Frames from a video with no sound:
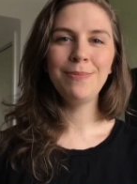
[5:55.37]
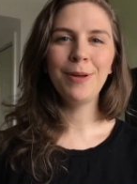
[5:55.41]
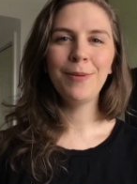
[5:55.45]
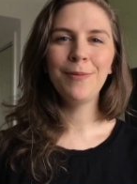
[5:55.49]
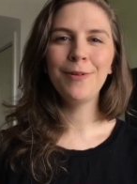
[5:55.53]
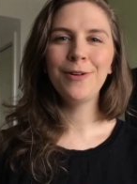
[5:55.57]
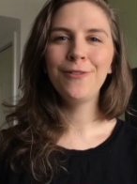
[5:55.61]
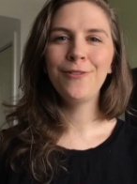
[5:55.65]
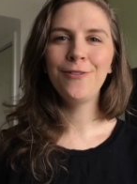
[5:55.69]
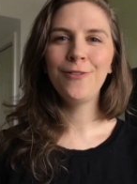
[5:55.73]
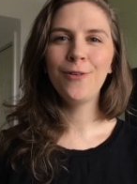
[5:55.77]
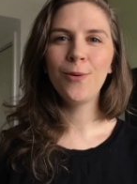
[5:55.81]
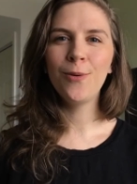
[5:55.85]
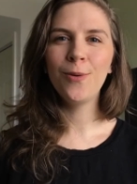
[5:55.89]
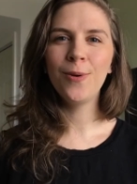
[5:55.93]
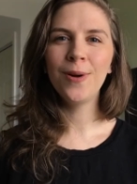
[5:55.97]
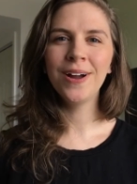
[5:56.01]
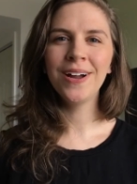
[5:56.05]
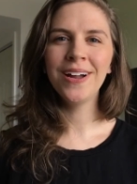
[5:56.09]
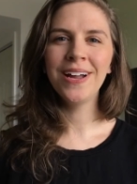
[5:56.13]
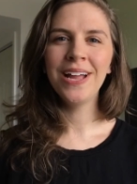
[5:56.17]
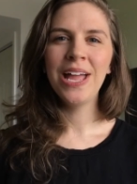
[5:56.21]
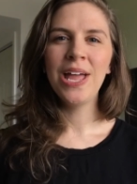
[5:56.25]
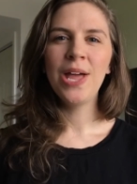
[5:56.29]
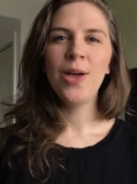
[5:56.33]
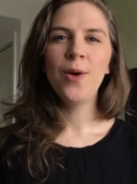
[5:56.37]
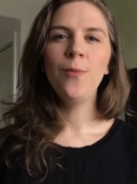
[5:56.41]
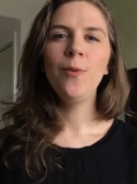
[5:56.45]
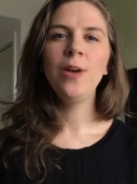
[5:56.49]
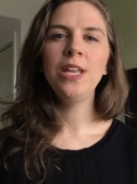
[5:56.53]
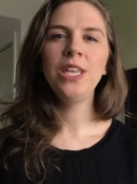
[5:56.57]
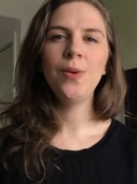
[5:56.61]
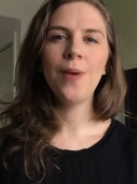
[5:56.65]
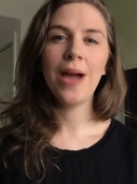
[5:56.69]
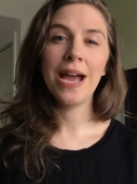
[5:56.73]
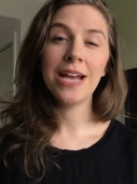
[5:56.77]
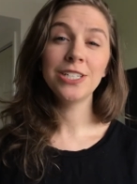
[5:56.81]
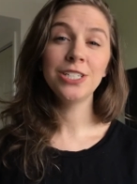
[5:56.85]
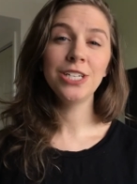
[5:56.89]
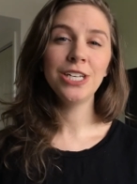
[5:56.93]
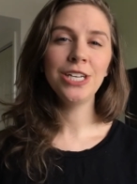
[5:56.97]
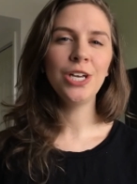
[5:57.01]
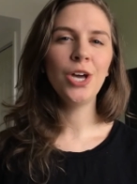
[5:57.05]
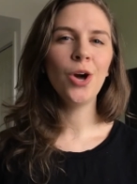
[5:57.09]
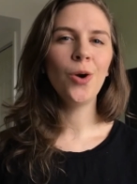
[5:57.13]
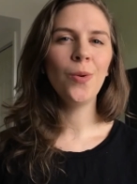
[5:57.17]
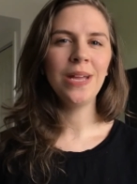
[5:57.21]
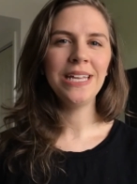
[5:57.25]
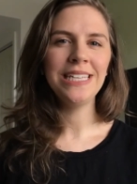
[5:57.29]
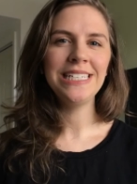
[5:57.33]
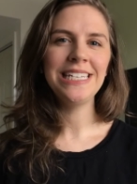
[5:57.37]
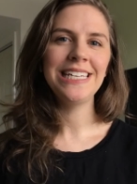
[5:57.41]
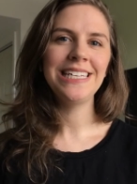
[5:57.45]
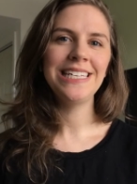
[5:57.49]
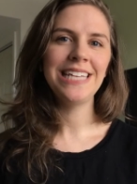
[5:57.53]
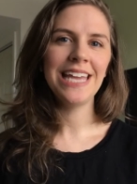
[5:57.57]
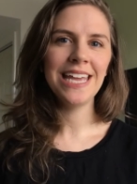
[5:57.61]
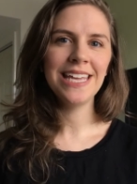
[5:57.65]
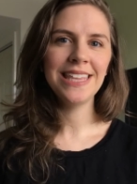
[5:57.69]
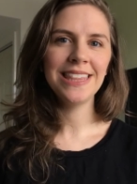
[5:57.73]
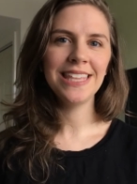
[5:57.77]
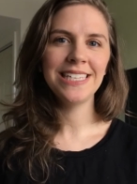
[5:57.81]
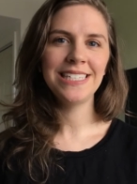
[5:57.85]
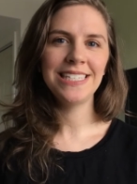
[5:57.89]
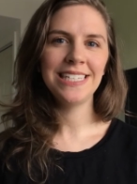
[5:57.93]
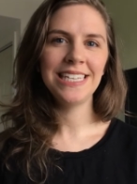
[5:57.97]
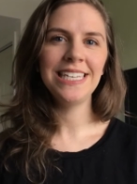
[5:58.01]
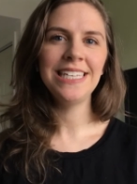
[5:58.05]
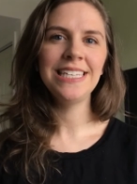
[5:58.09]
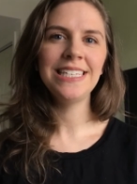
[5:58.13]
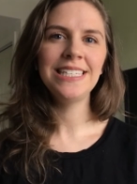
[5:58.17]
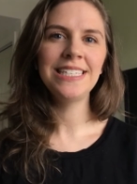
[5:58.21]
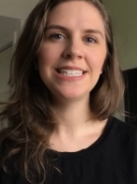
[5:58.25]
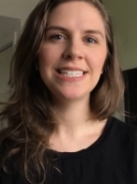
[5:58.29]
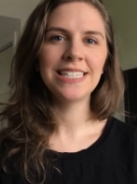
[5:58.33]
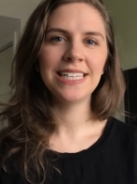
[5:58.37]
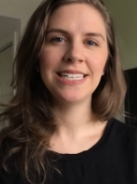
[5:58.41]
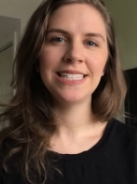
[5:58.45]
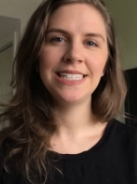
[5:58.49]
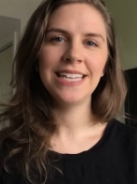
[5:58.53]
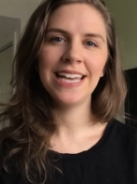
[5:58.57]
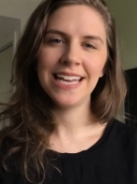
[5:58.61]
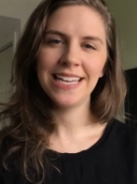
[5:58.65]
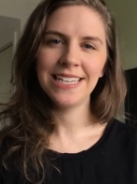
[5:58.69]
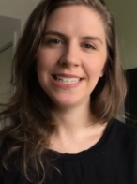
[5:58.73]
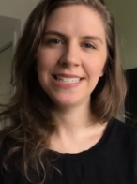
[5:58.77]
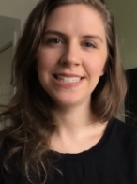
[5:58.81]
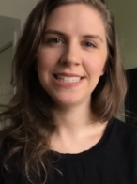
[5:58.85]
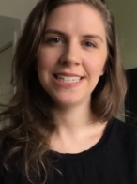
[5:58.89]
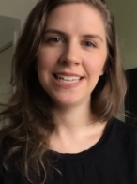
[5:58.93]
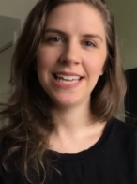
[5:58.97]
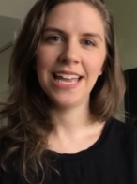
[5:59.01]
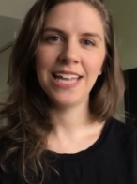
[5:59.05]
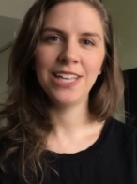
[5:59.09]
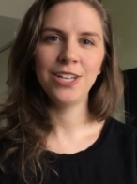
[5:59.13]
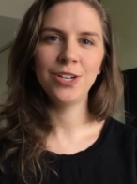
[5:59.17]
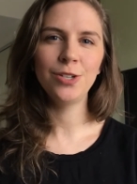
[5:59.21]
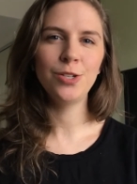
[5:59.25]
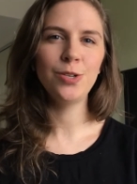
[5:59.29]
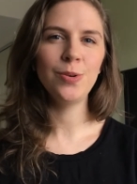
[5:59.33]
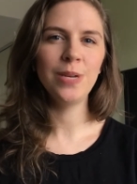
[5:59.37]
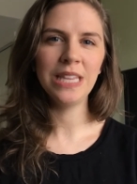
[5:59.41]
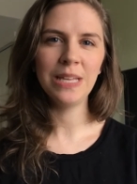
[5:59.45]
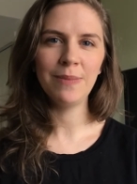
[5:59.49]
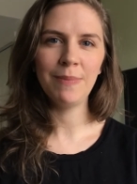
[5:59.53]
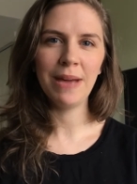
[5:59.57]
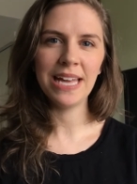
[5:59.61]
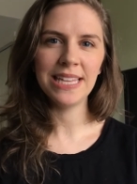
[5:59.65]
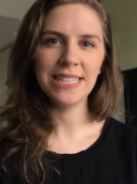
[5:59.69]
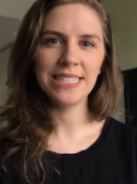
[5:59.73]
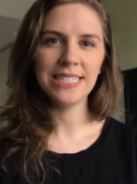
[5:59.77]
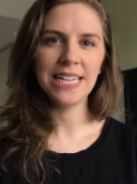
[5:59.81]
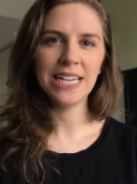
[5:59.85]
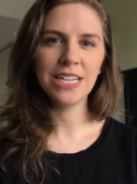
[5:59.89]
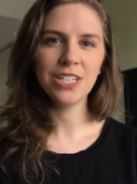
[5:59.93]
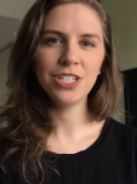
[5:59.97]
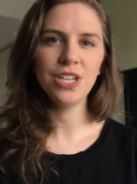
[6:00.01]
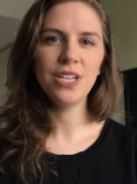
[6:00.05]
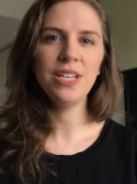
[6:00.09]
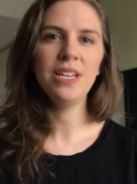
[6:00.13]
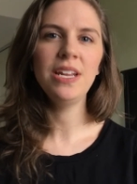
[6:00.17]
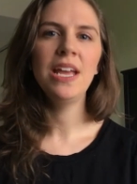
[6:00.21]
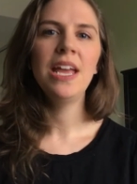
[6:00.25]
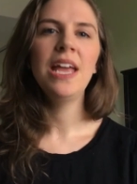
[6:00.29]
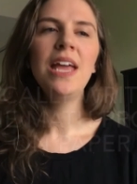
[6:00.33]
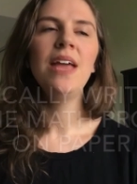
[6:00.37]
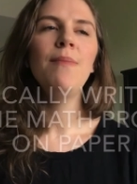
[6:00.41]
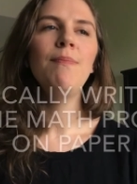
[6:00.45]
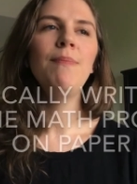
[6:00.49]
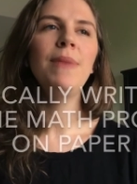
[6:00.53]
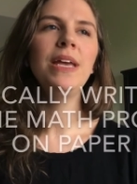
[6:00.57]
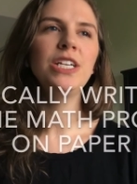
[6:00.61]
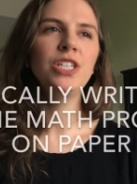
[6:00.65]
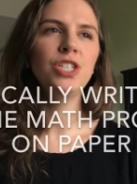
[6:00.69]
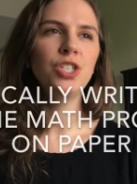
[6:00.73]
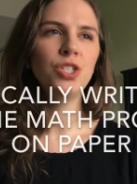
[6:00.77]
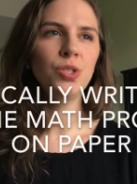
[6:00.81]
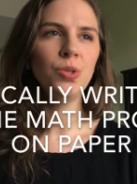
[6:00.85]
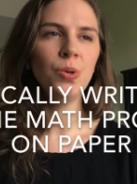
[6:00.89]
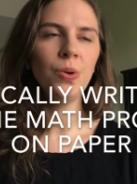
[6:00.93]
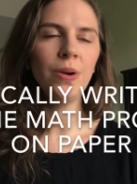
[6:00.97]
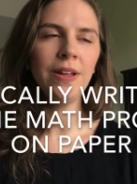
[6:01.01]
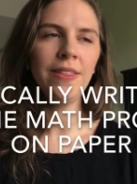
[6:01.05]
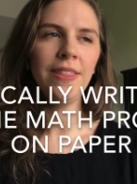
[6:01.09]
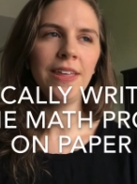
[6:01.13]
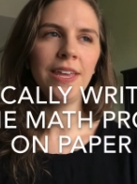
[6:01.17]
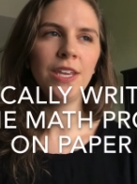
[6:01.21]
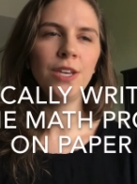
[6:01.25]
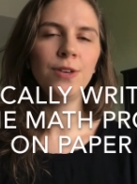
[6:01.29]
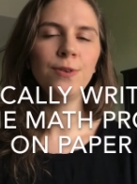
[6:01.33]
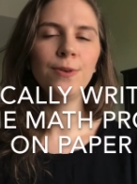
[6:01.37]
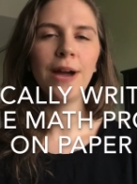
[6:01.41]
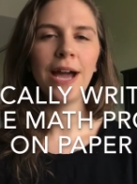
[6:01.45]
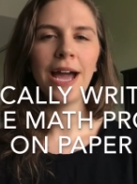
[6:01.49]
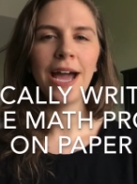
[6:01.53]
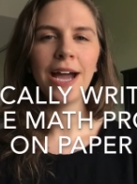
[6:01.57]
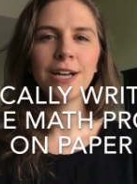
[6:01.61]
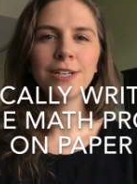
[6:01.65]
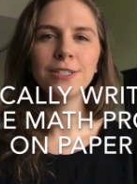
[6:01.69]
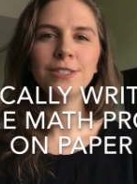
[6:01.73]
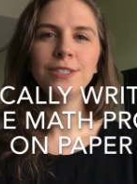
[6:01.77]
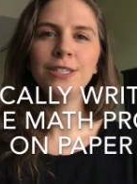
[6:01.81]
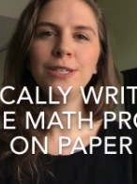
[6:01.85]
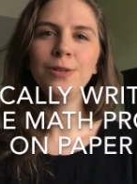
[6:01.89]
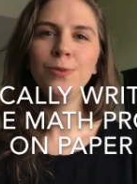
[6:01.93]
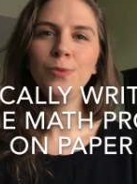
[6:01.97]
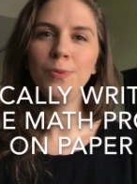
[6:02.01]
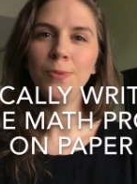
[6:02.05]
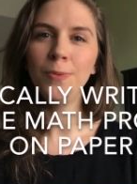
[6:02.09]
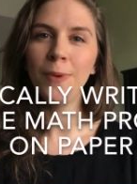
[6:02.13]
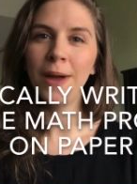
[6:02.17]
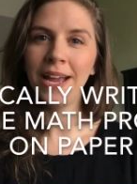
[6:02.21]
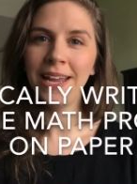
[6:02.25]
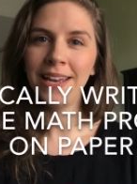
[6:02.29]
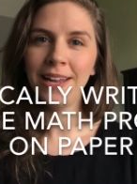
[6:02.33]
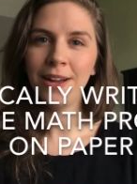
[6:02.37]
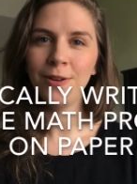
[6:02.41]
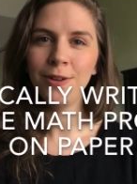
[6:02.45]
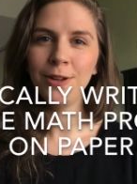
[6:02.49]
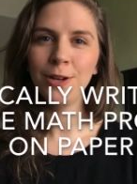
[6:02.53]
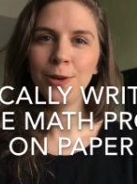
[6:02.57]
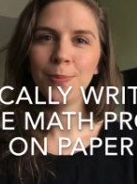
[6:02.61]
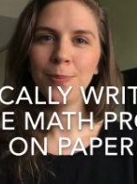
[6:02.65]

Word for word: number four, when you actually go in to take the TEAS test and you're doing the math section, make sure that you actually write out your